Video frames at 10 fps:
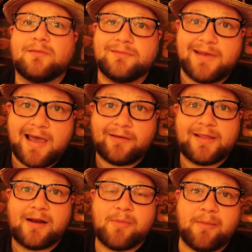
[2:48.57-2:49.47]
Now
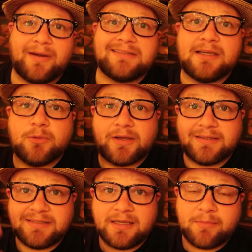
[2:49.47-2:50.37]
that I'm at my table, I can
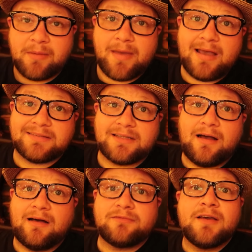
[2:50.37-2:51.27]
take my mask
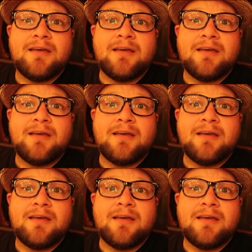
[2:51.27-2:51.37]
off.